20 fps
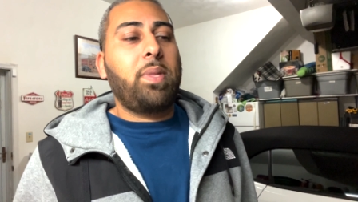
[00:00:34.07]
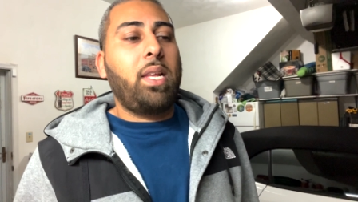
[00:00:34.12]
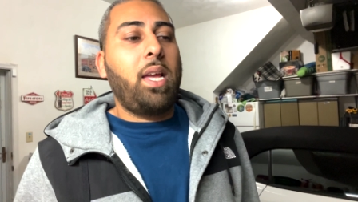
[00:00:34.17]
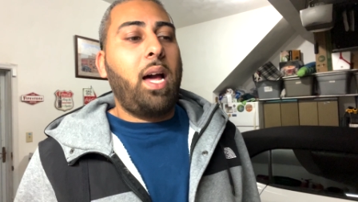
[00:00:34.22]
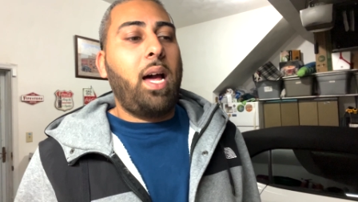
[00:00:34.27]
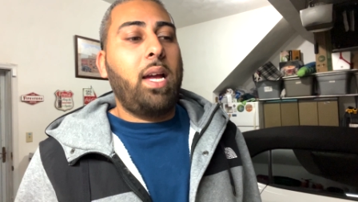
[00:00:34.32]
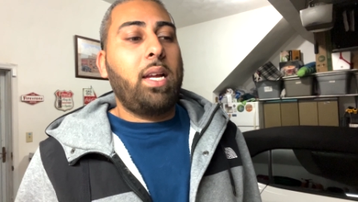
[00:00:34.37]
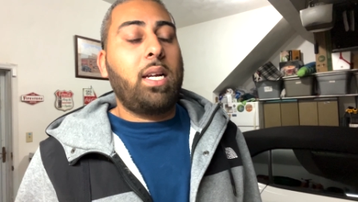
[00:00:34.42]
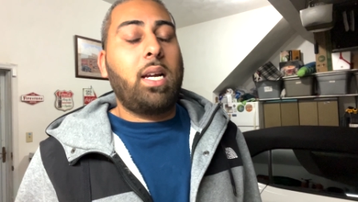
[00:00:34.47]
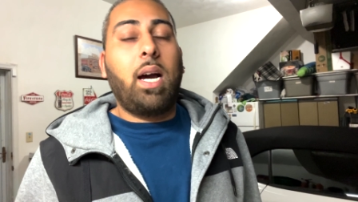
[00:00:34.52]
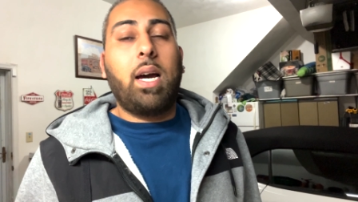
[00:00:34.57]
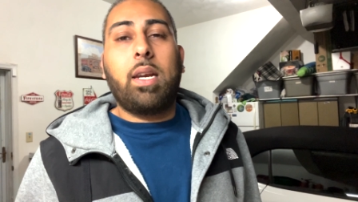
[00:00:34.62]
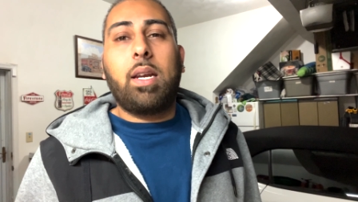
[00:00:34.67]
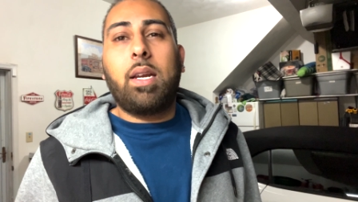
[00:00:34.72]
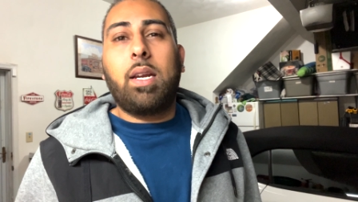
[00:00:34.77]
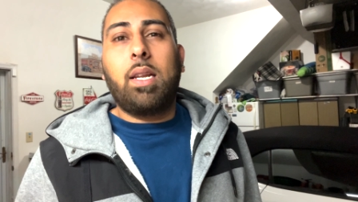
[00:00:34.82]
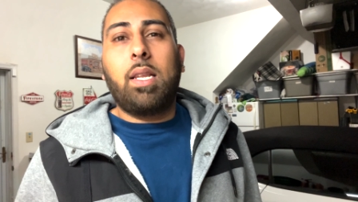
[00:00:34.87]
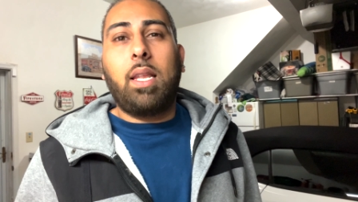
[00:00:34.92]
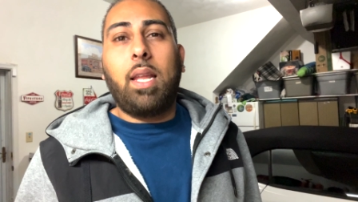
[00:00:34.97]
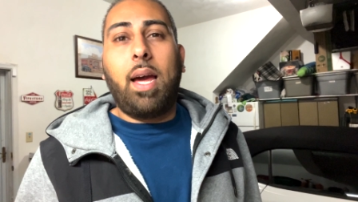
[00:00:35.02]
I got
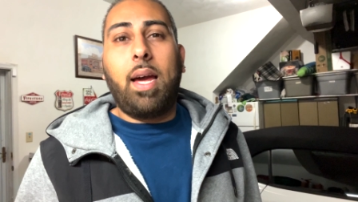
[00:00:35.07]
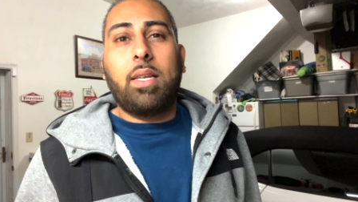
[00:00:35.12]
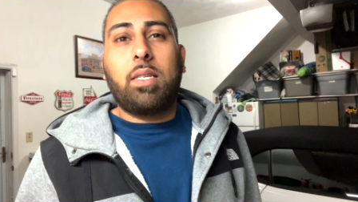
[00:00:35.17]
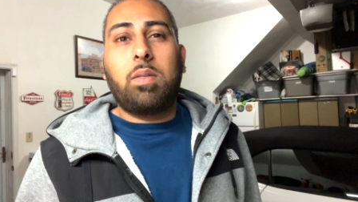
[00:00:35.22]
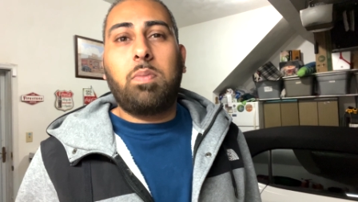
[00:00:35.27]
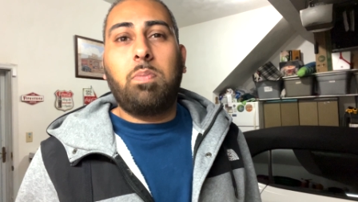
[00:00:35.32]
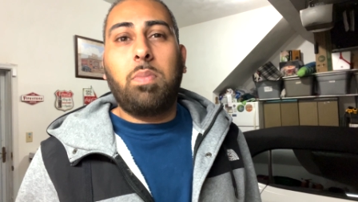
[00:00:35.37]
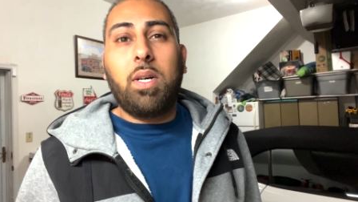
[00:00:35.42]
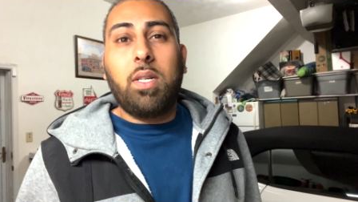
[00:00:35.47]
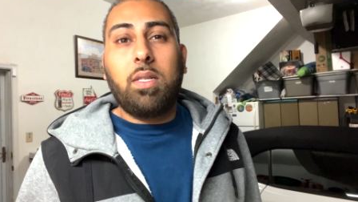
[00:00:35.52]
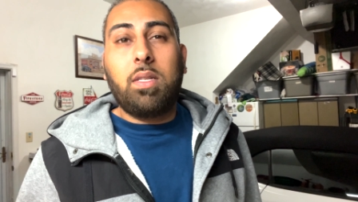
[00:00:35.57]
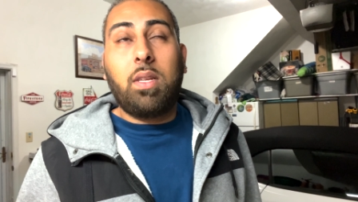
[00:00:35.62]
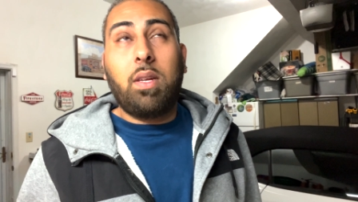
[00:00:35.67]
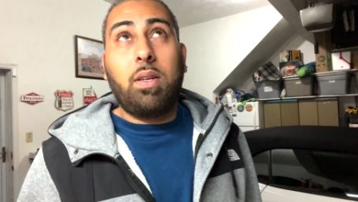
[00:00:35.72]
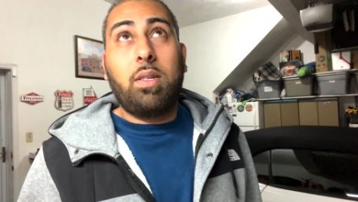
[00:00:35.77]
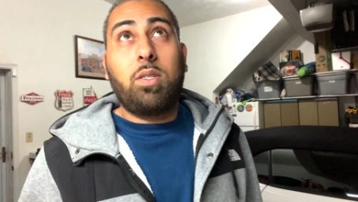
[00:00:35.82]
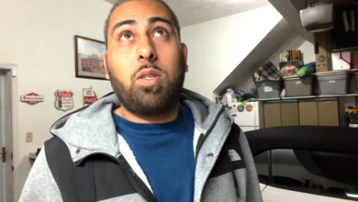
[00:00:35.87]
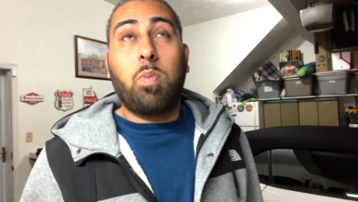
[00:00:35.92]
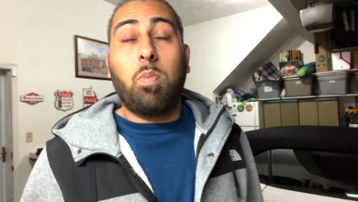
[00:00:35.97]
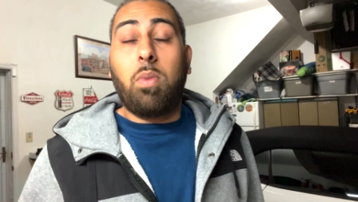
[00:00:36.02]
it last month.
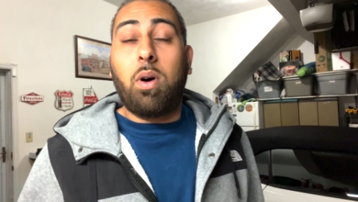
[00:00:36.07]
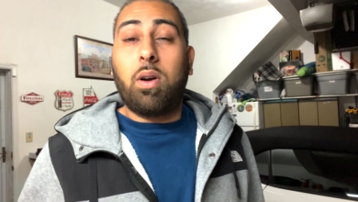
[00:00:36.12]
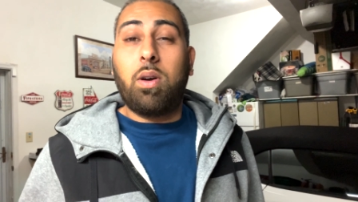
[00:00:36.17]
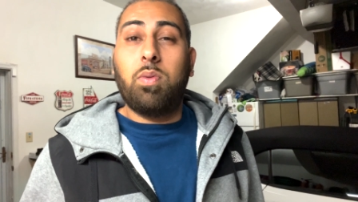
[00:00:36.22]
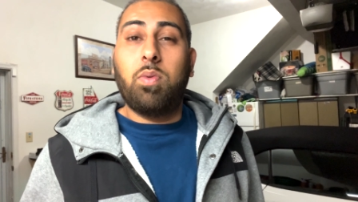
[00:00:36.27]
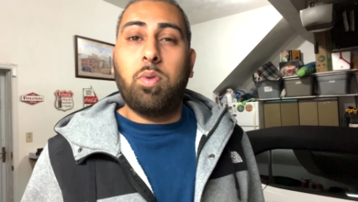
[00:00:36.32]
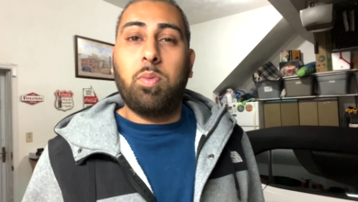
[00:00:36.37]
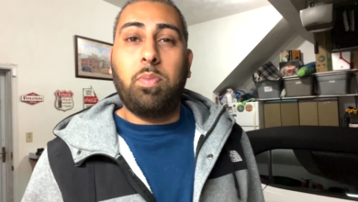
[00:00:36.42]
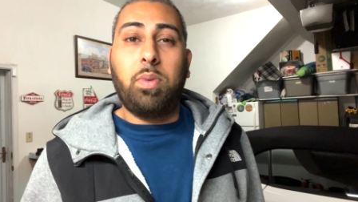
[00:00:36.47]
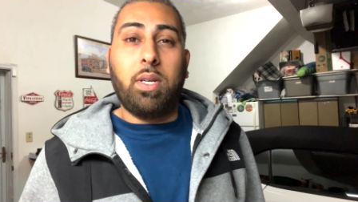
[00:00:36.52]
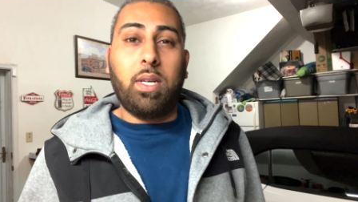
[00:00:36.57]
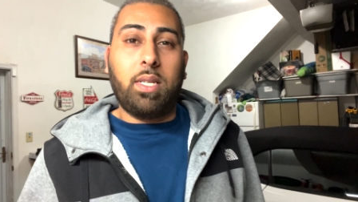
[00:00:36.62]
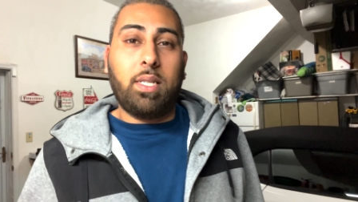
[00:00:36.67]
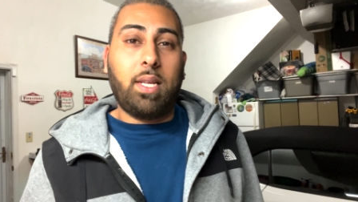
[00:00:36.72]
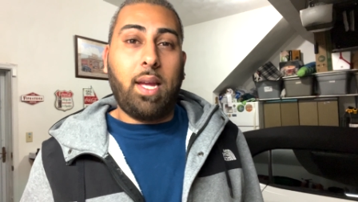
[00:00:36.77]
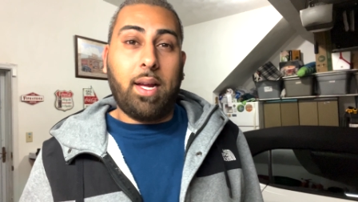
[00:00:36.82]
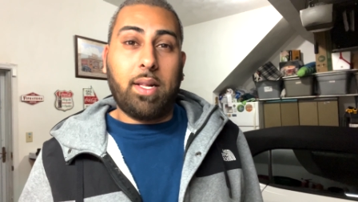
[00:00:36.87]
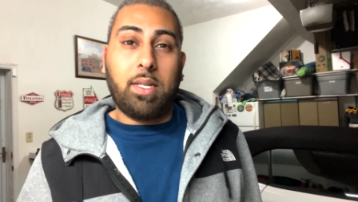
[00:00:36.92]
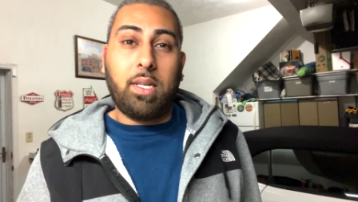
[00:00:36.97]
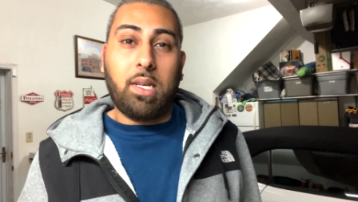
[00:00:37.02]
Tomorrow will be
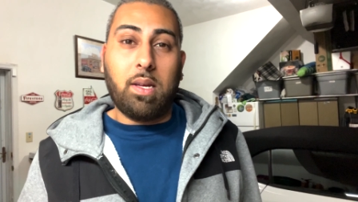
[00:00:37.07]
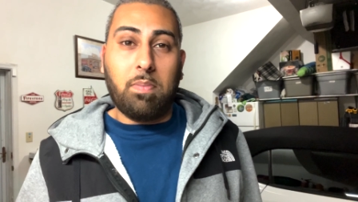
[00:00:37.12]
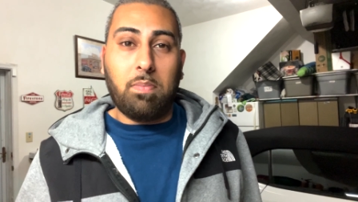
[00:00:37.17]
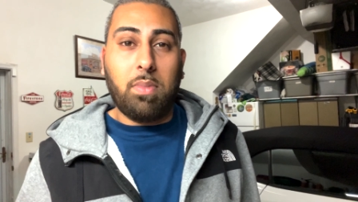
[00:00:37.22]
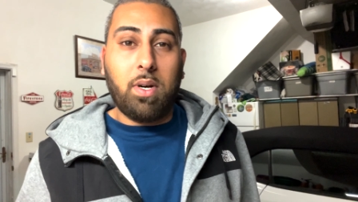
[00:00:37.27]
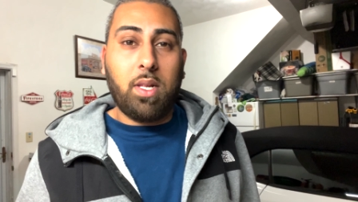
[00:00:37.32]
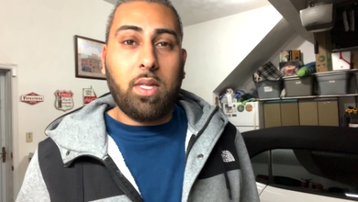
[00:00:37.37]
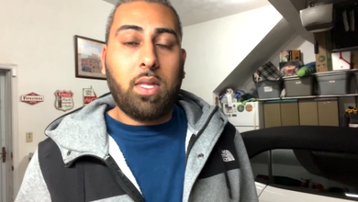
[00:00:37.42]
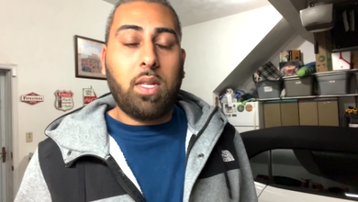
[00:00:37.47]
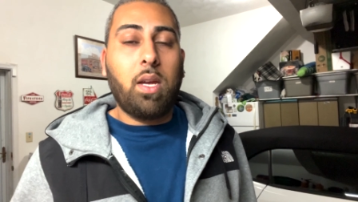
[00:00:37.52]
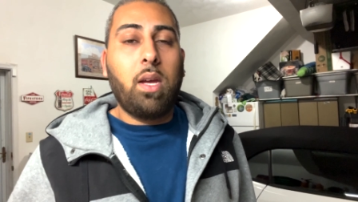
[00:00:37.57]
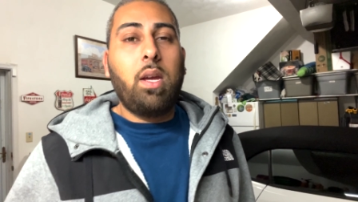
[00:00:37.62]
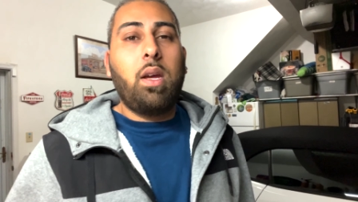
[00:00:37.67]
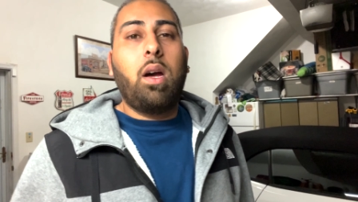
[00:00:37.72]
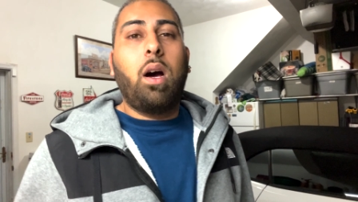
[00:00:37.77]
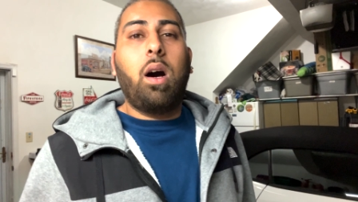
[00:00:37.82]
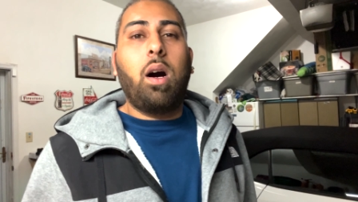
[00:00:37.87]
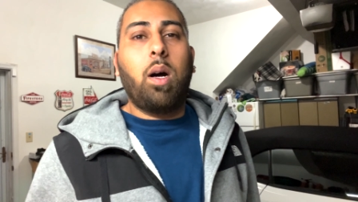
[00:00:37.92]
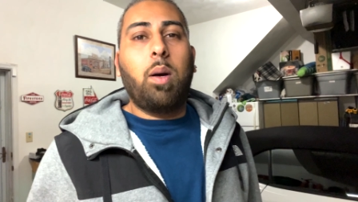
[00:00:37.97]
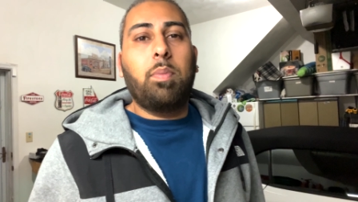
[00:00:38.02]
exactly a month
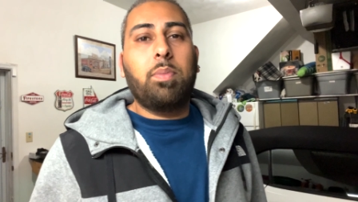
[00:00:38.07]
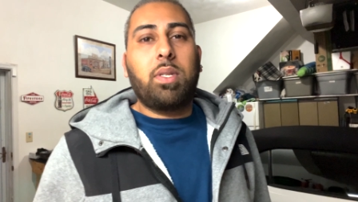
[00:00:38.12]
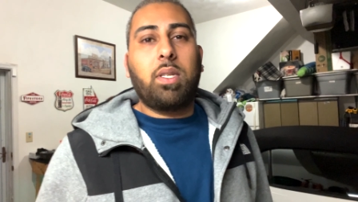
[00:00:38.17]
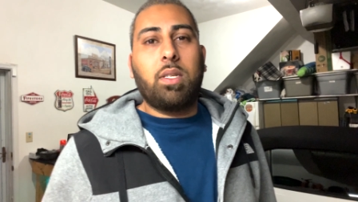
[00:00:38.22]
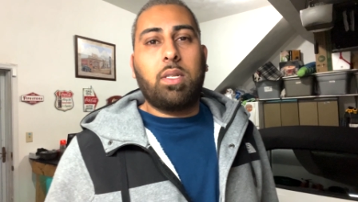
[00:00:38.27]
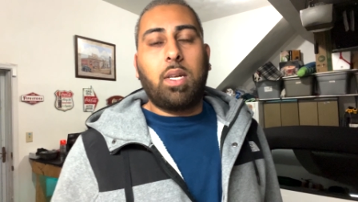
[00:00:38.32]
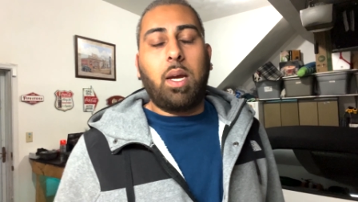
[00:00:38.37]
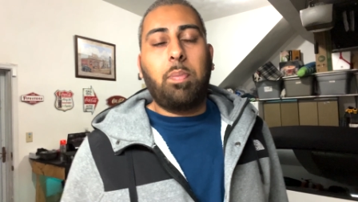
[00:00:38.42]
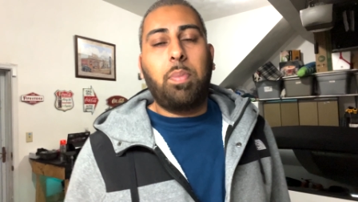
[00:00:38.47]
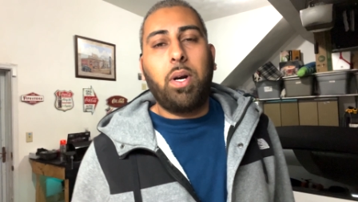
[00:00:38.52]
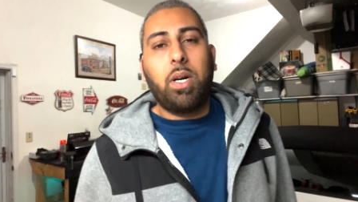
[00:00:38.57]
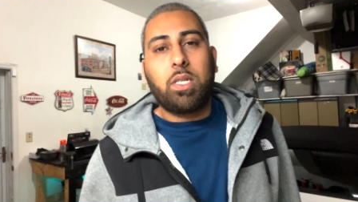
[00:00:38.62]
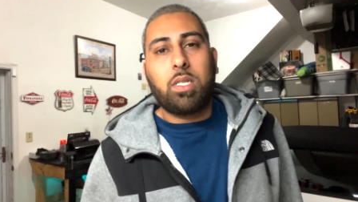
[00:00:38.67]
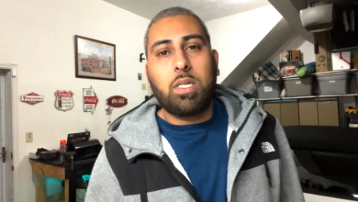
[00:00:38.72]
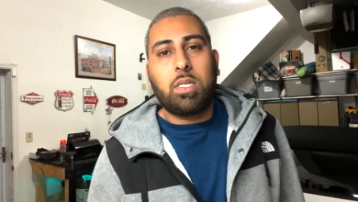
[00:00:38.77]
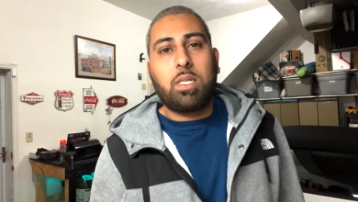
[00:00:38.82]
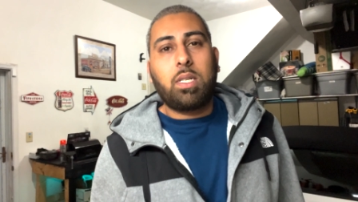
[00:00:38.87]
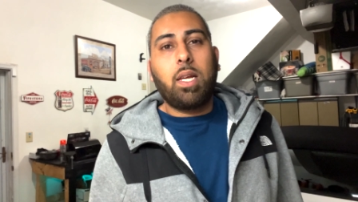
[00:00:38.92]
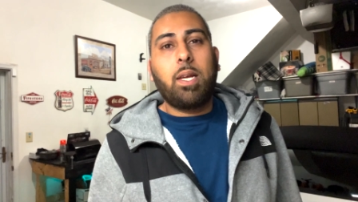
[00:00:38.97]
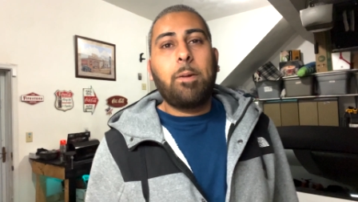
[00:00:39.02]
since I
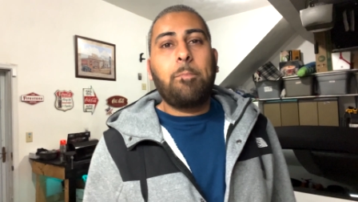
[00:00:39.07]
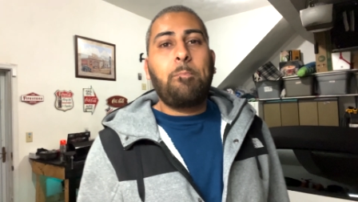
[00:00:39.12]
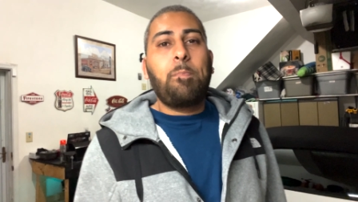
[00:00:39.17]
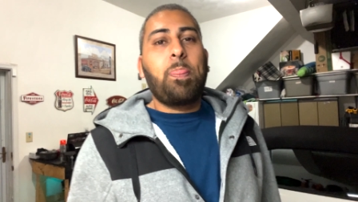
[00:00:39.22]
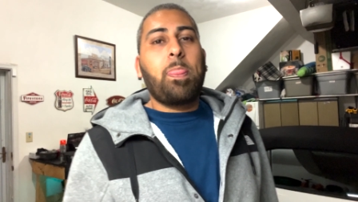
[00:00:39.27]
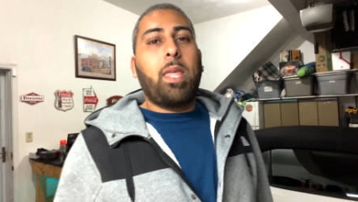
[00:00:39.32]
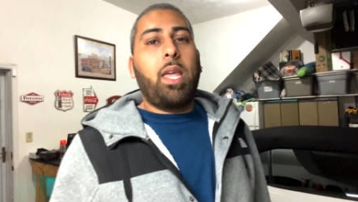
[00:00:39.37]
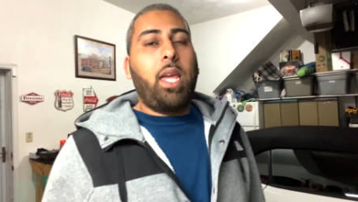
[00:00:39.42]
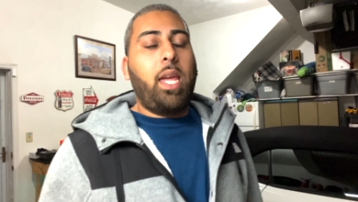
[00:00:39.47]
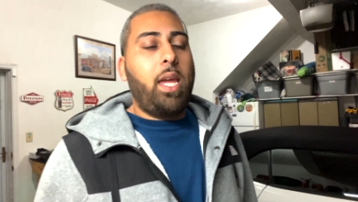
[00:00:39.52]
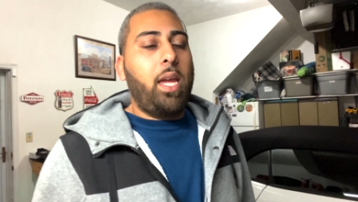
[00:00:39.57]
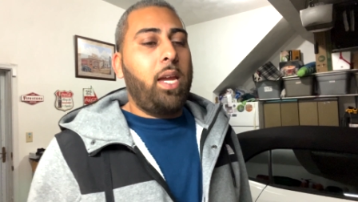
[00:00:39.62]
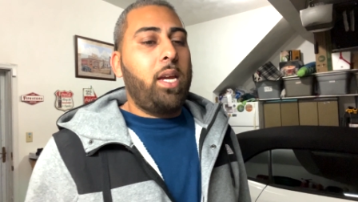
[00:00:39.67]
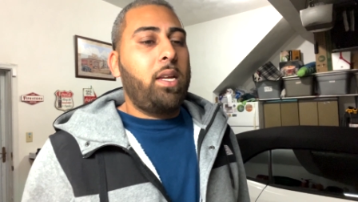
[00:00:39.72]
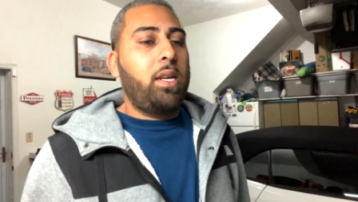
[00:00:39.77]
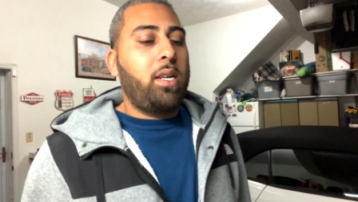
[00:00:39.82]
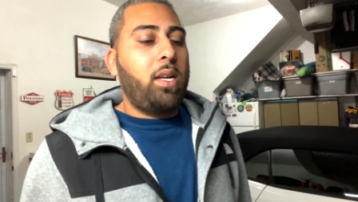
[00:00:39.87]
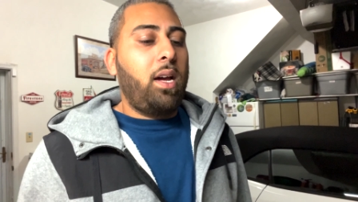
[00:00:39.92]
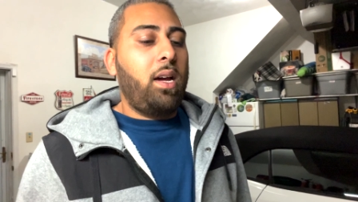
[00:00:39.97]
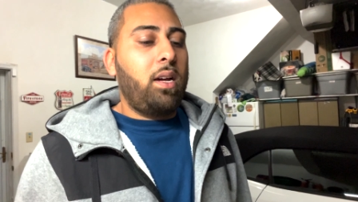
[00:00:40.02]
purchased it. And